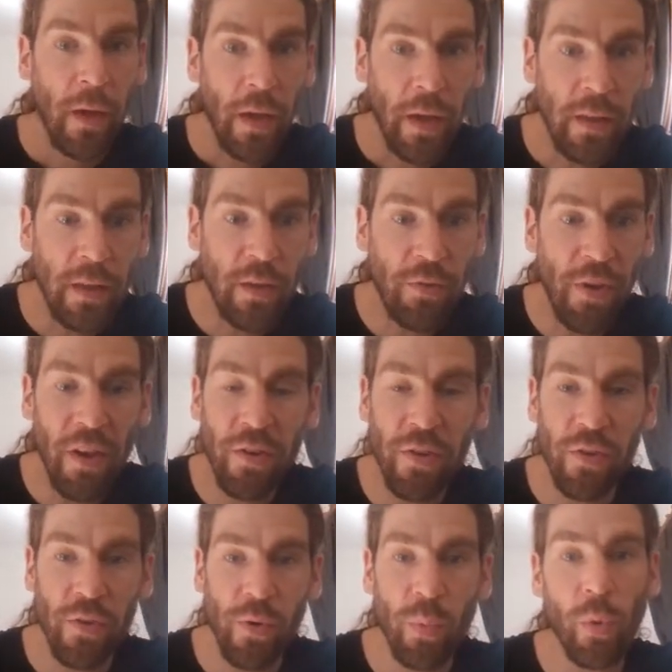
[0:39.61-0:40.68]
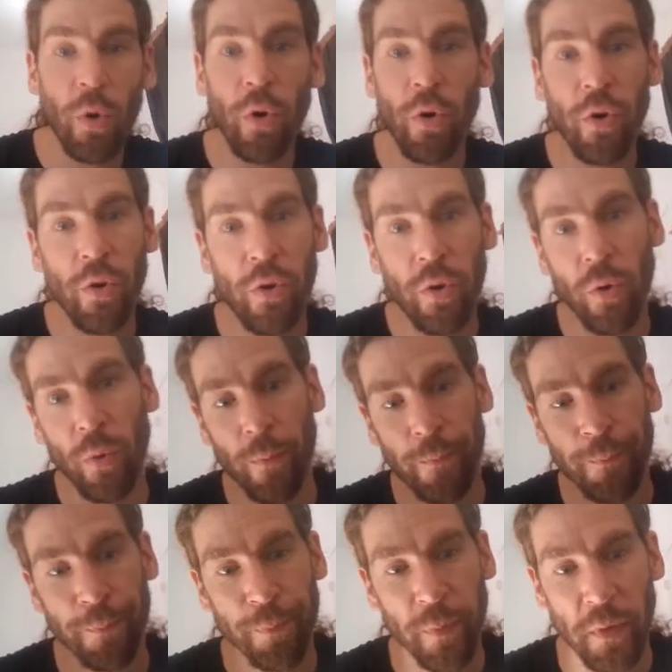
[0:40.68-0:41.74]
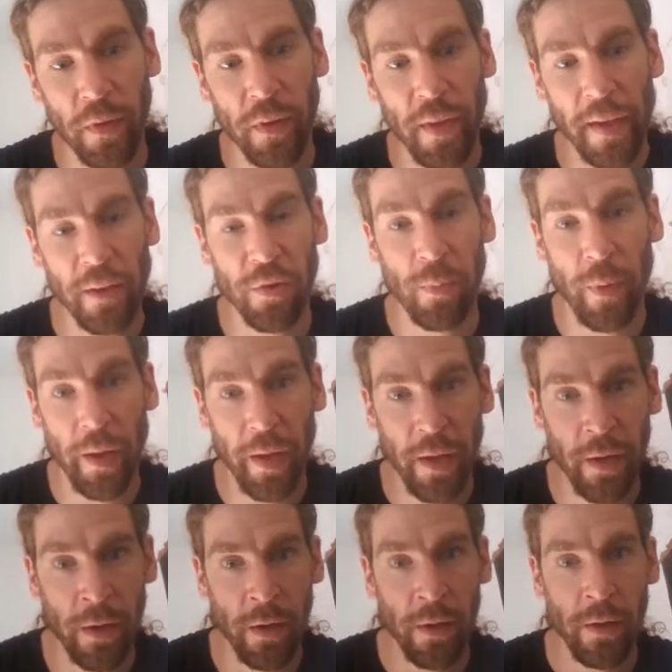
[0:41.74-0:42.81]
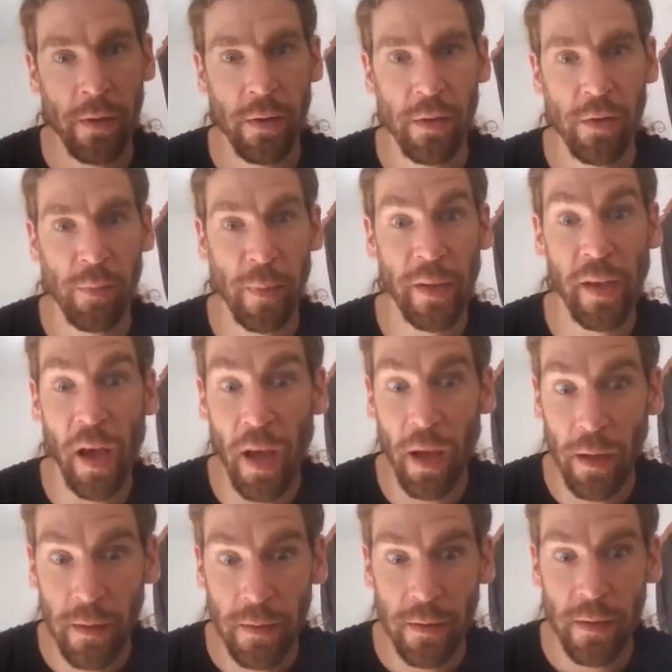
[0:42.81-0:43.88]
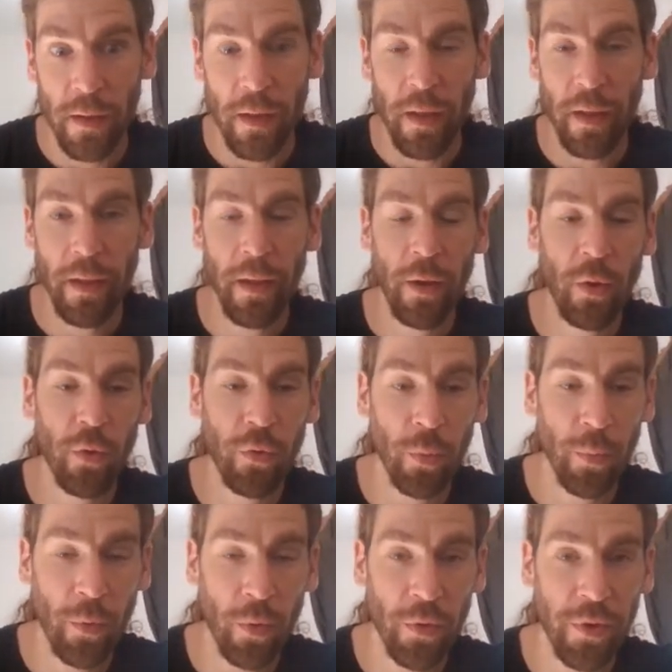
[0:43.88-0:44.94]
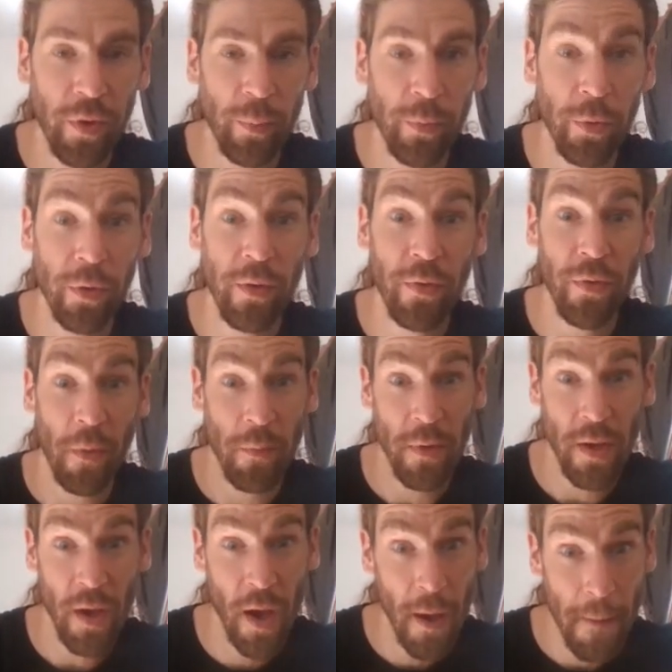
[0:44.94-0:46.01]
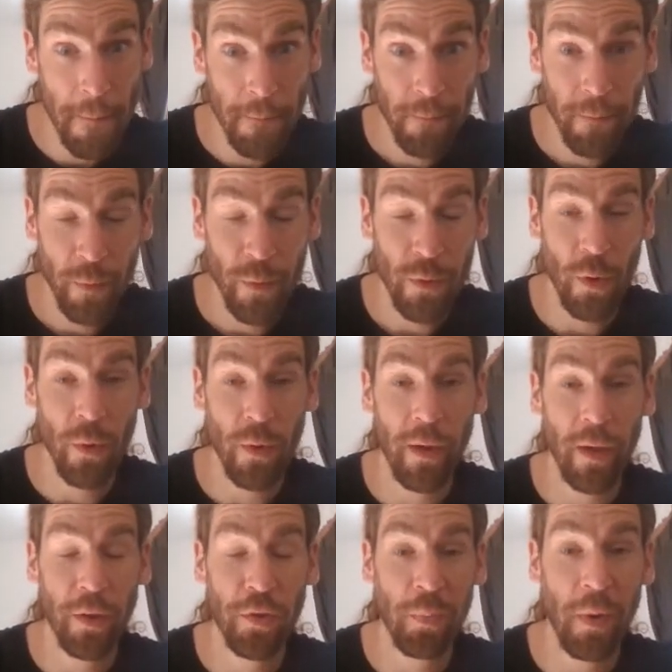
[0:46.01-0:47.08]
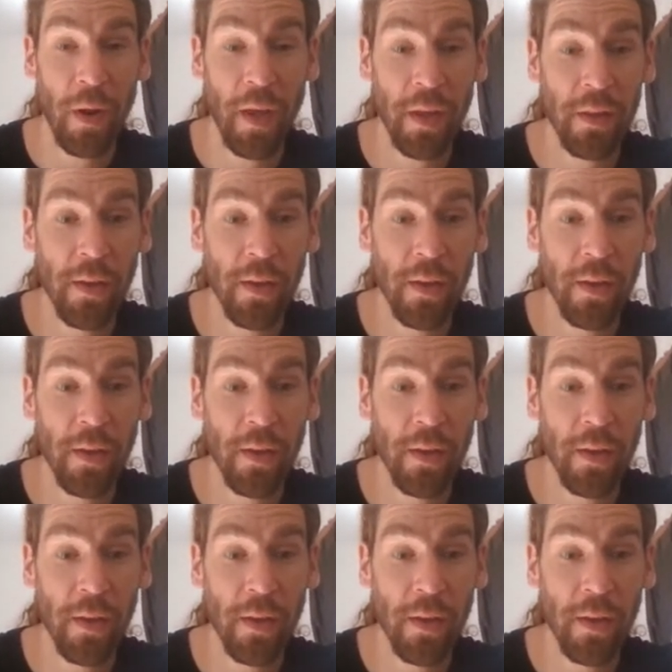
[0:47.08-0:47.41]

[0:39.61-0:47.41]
In this section, you will learn to explain, explicar, il concepto di famiglia, so explain